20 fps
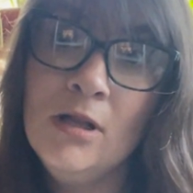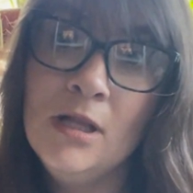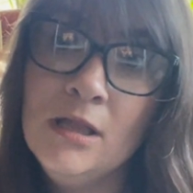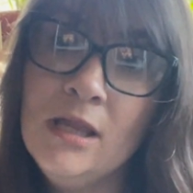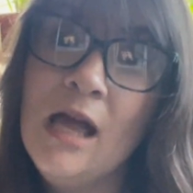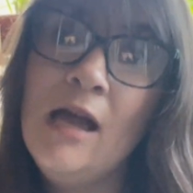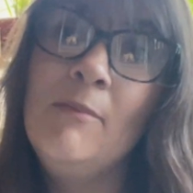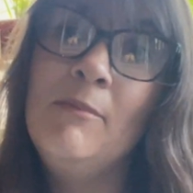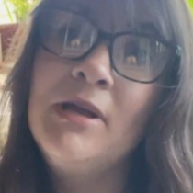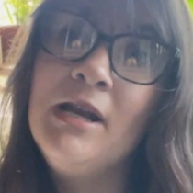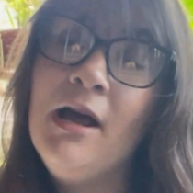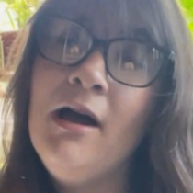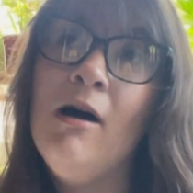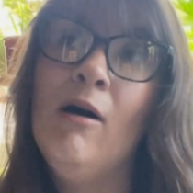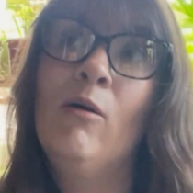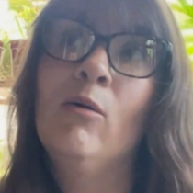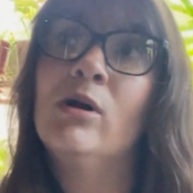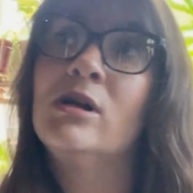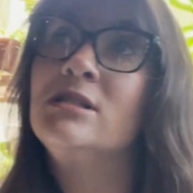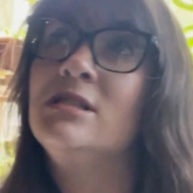Let me
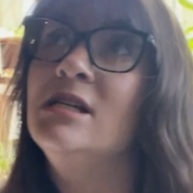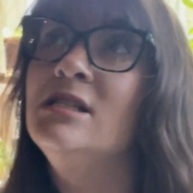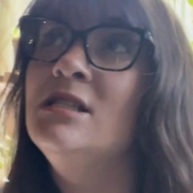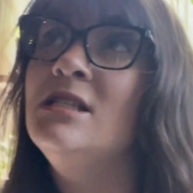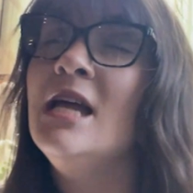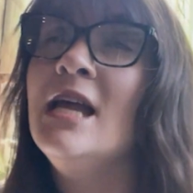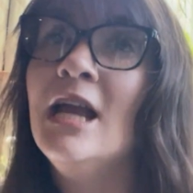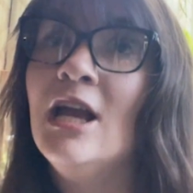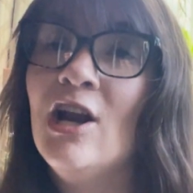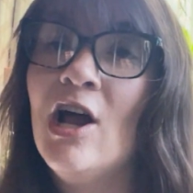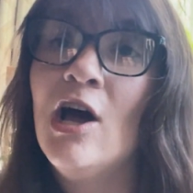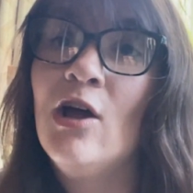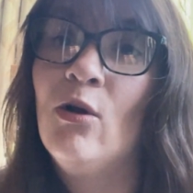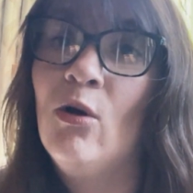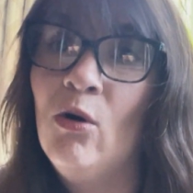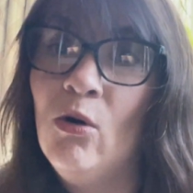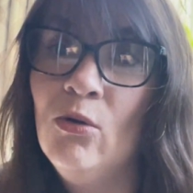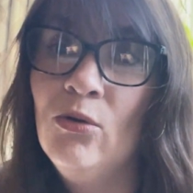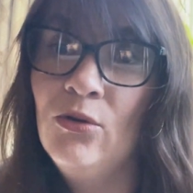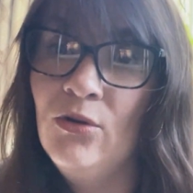know, because it's taken on a
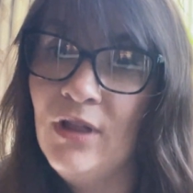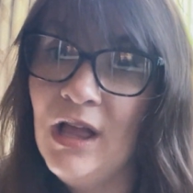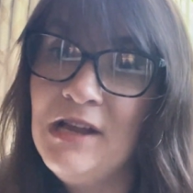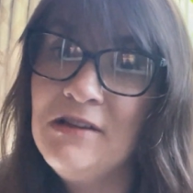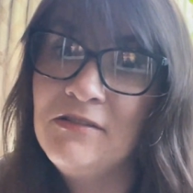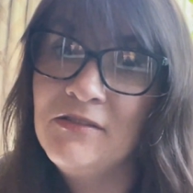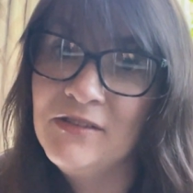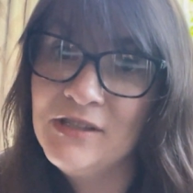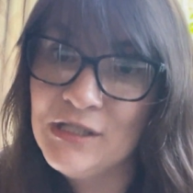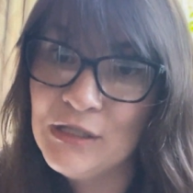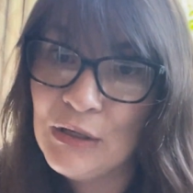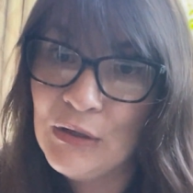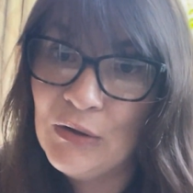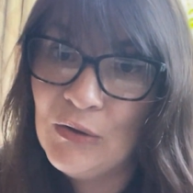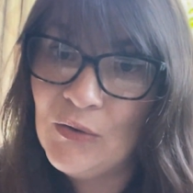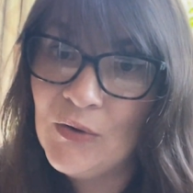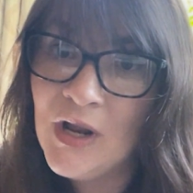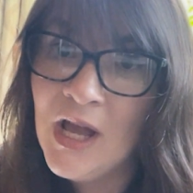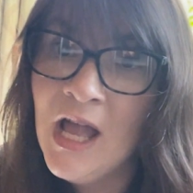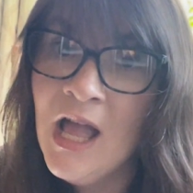whole new life of its
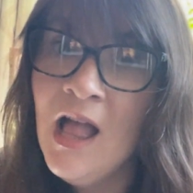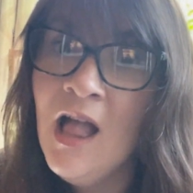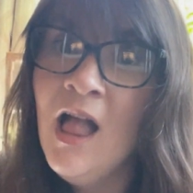own.